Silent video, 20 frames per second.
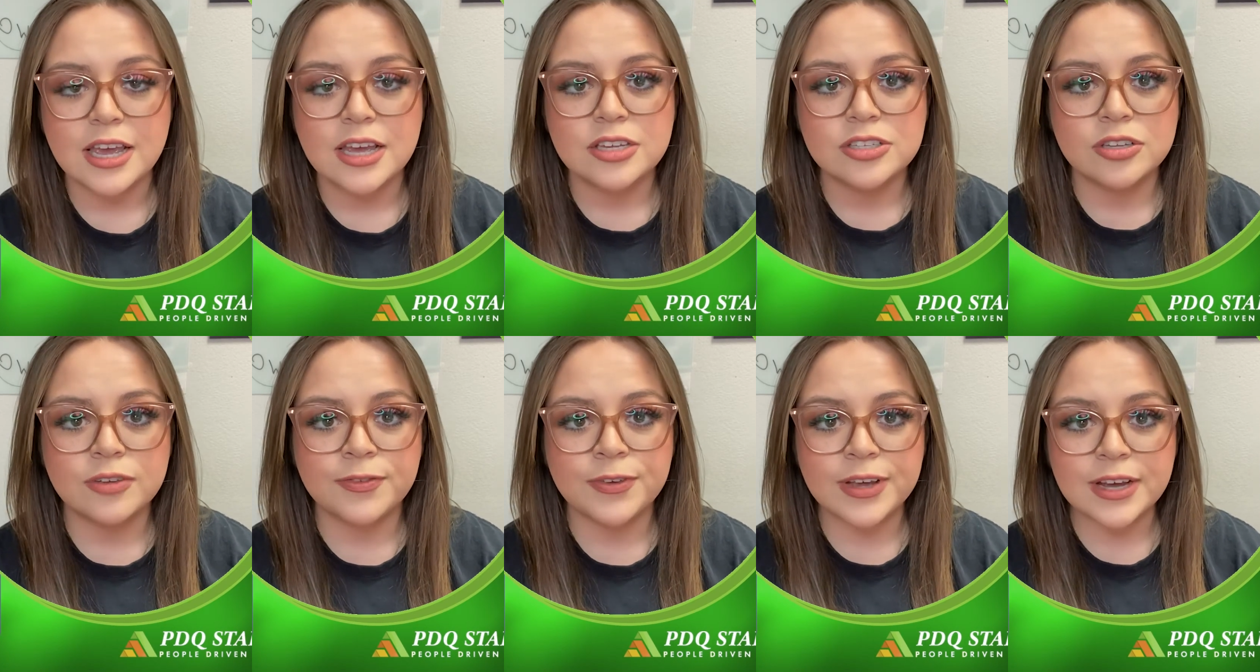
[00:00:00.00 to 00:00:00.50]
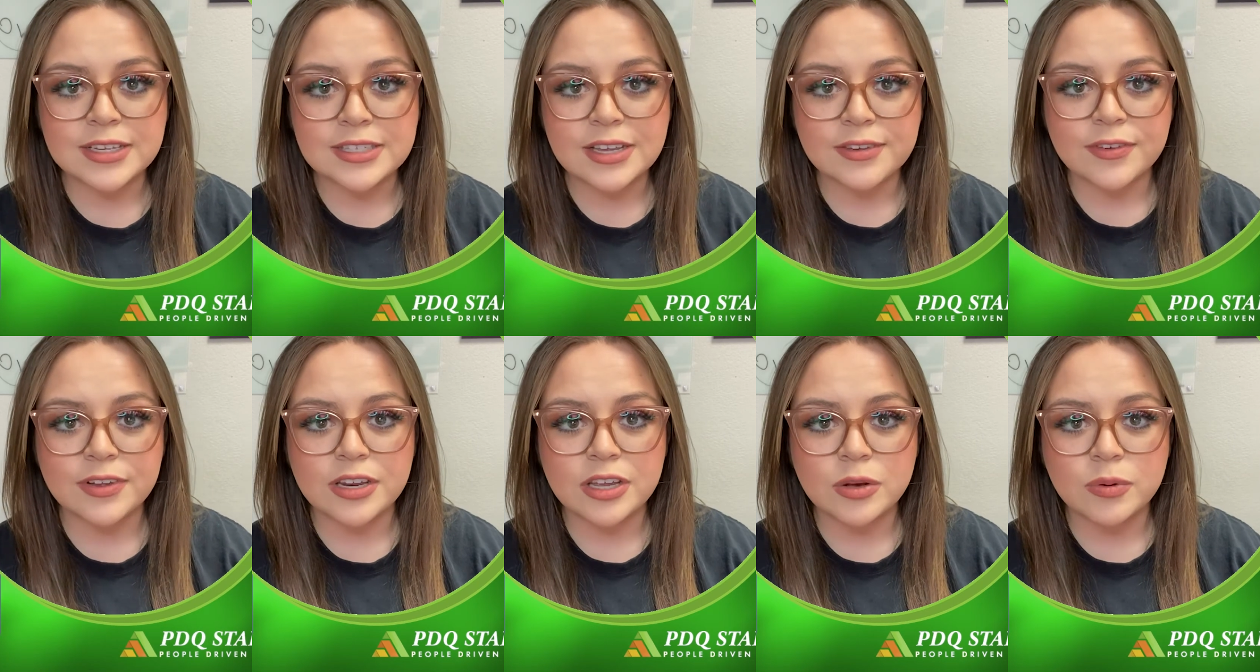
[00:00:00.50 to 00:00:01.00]
So if you guys have
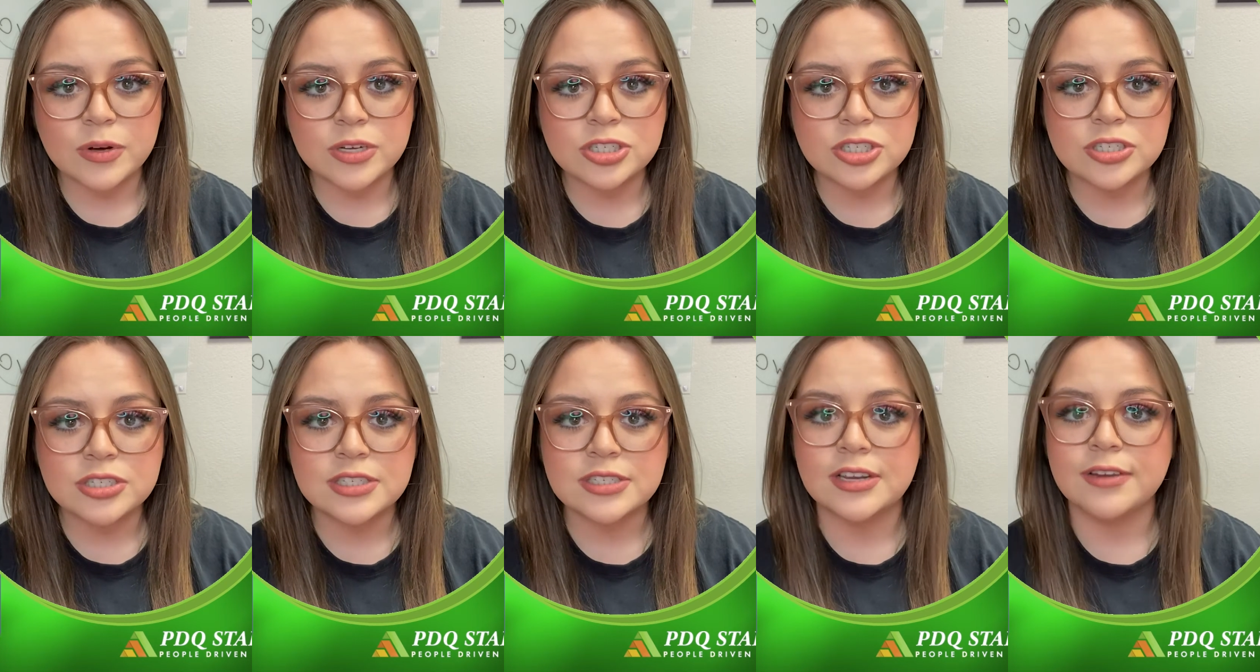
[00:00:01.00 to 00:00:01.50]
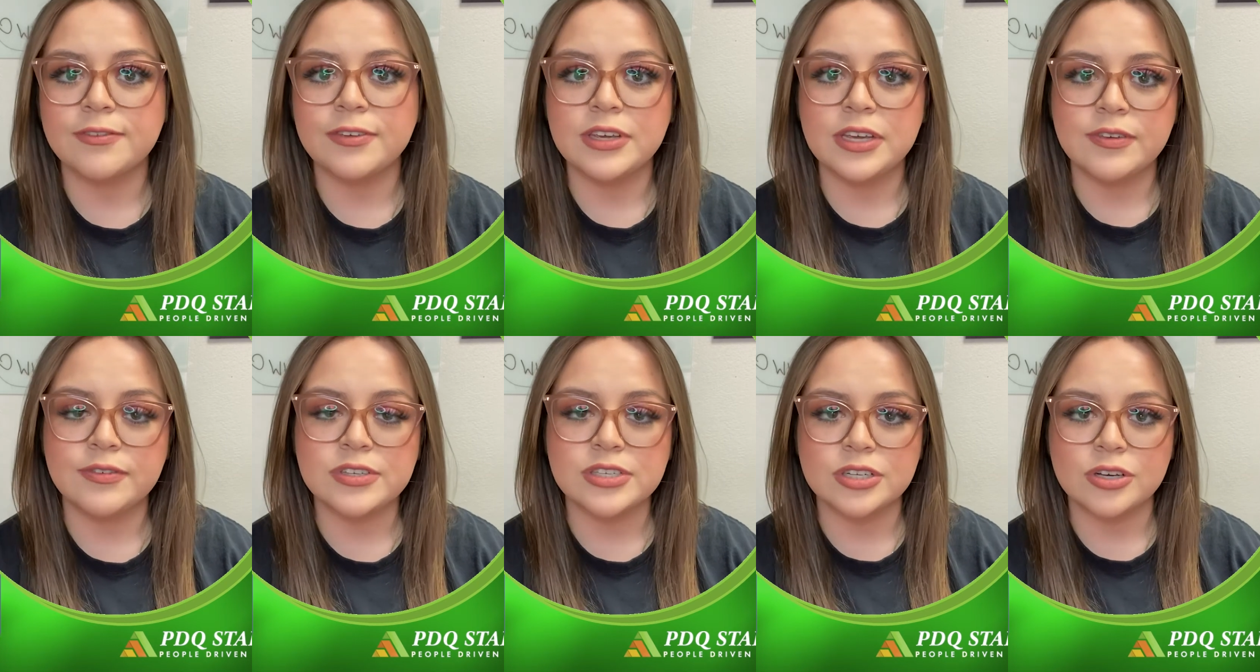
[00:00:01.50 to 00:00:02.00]
any questions, definitely
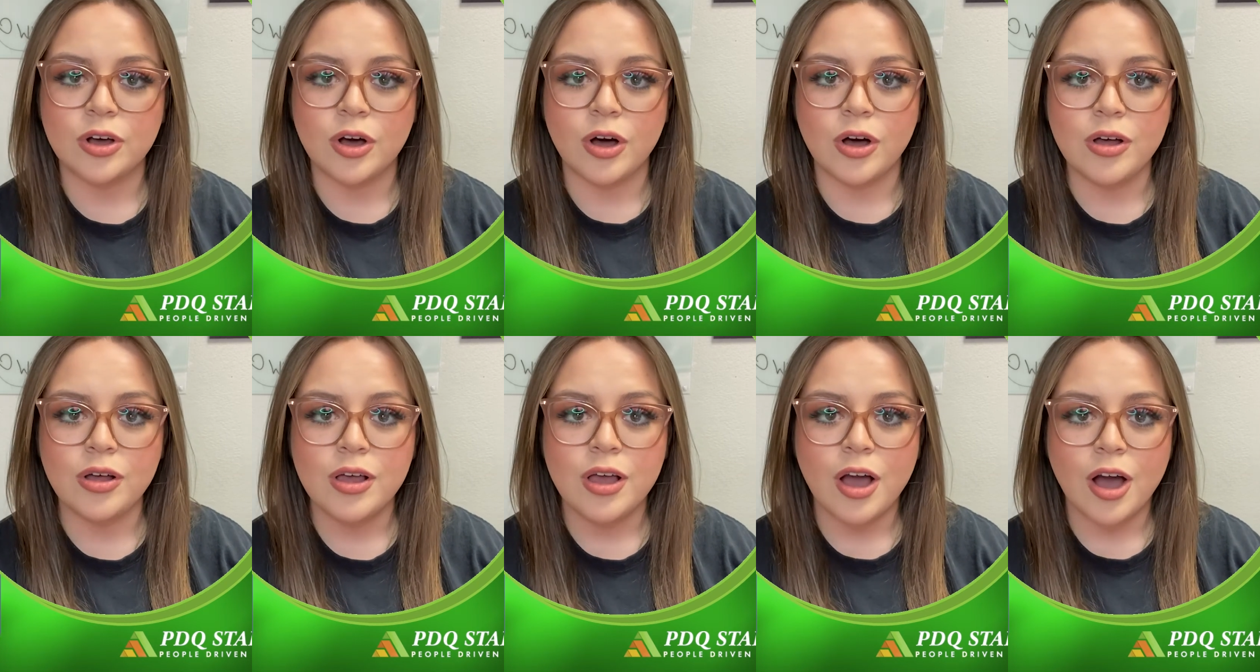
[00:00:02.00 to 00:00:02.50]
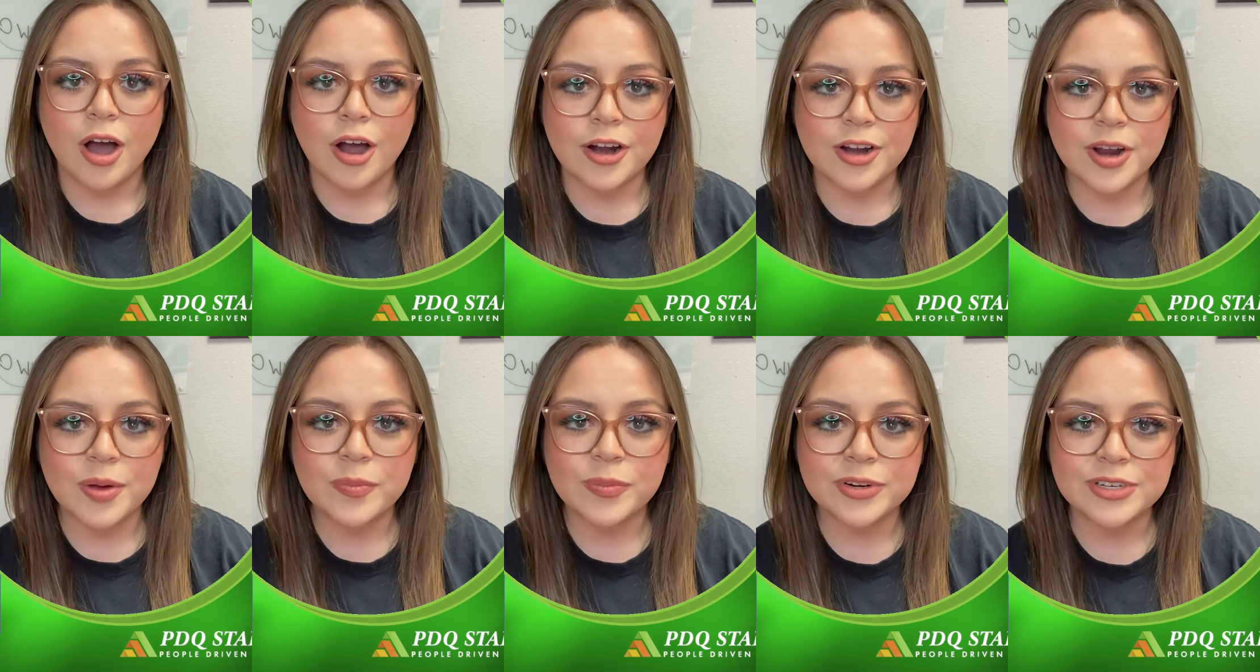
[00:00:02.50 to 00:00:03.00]
give us a call. Our
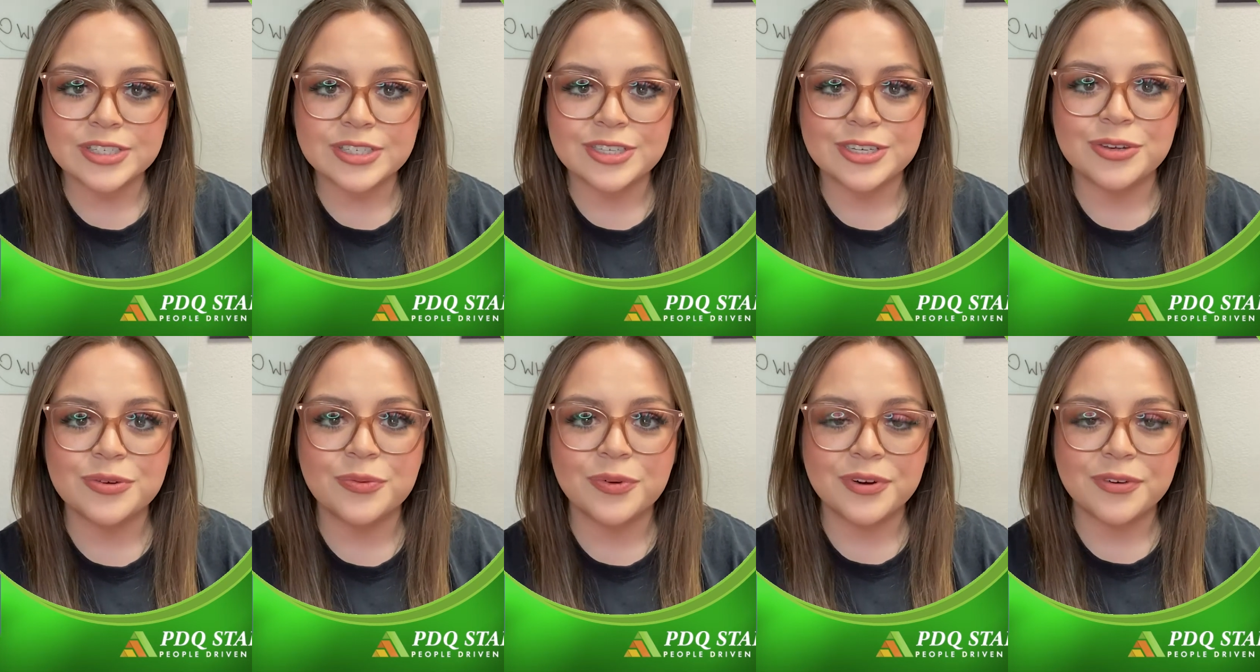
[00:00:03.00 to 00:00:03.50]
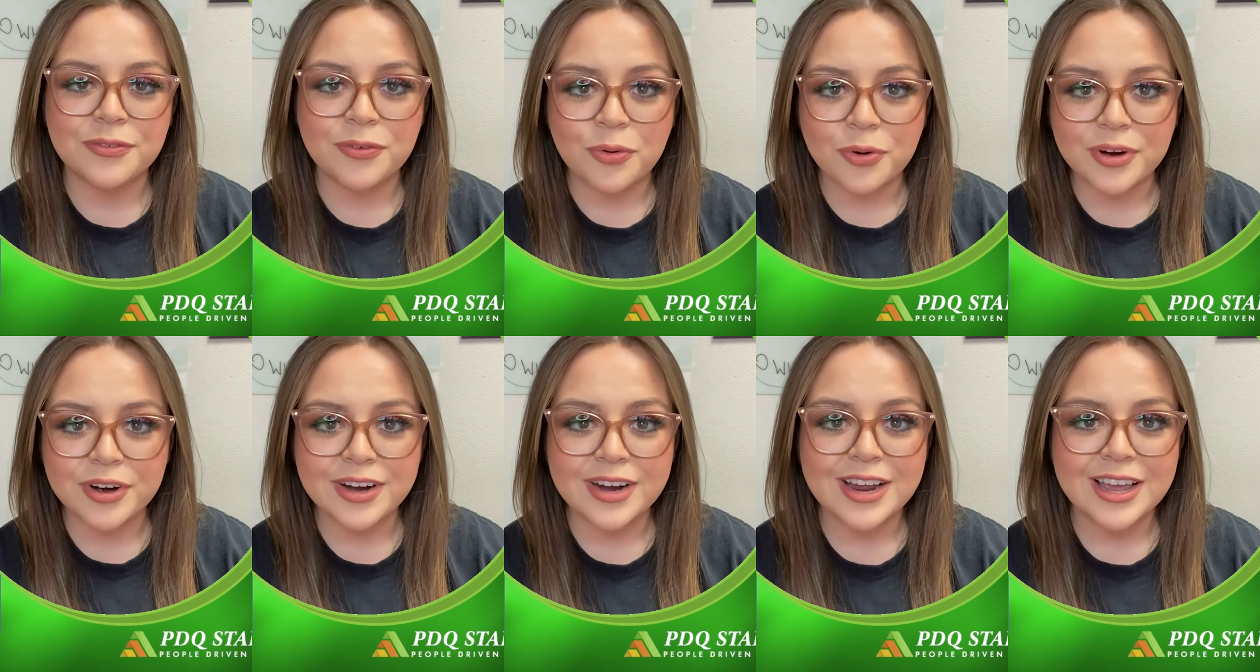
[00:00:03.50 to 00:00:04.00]
number is
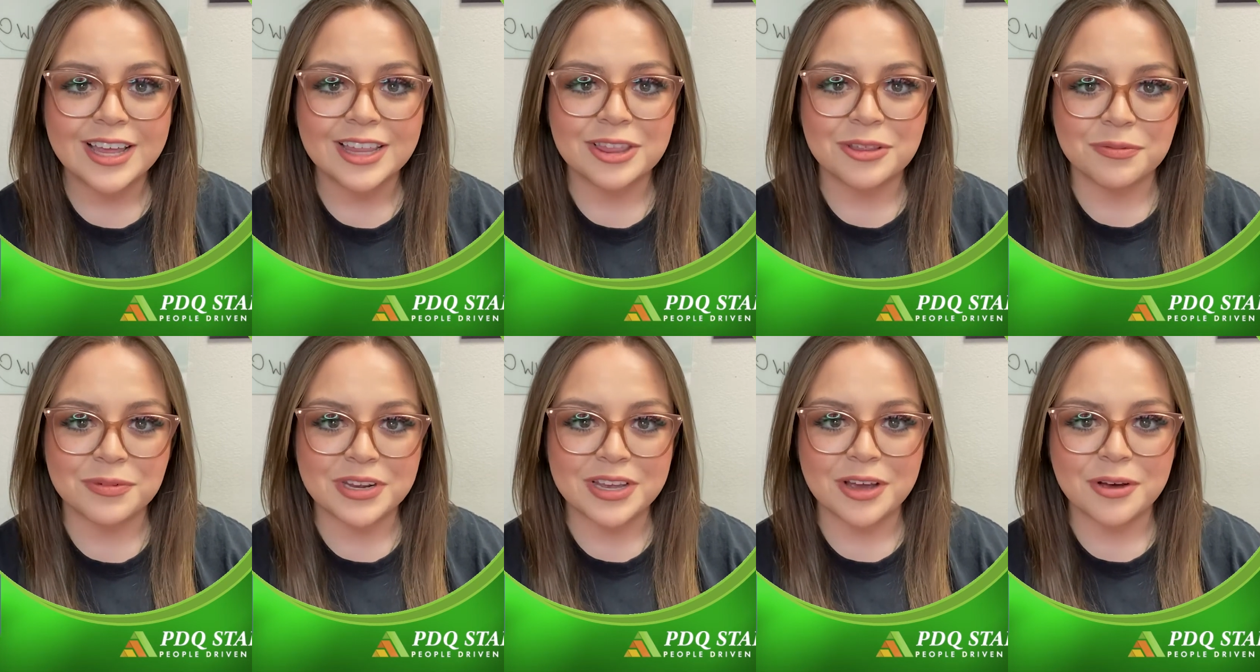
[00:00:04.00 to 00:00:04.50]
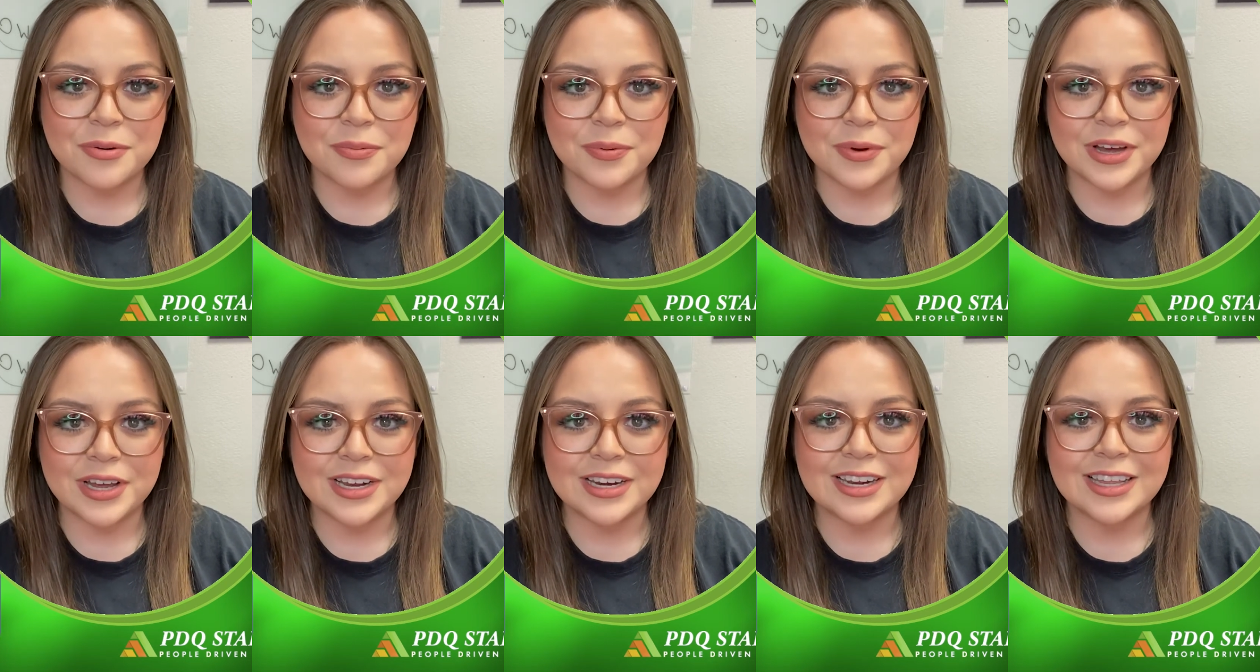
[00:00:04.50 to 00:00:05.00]

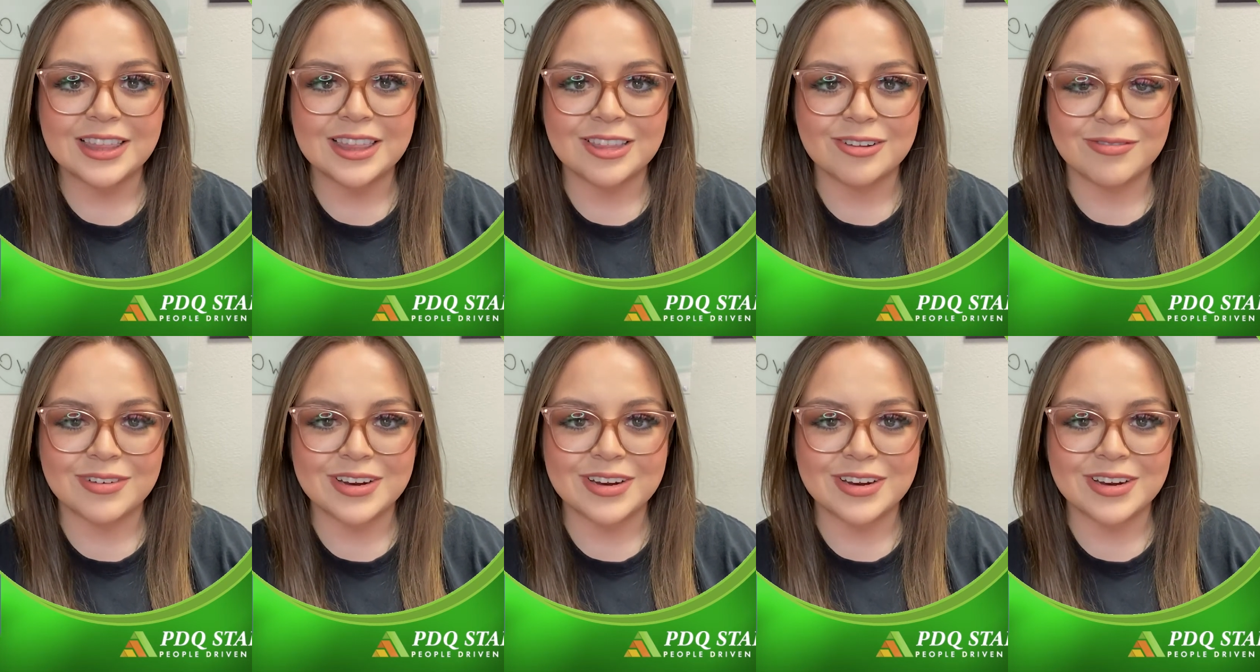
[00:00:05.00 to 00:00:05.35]
214-301-3500.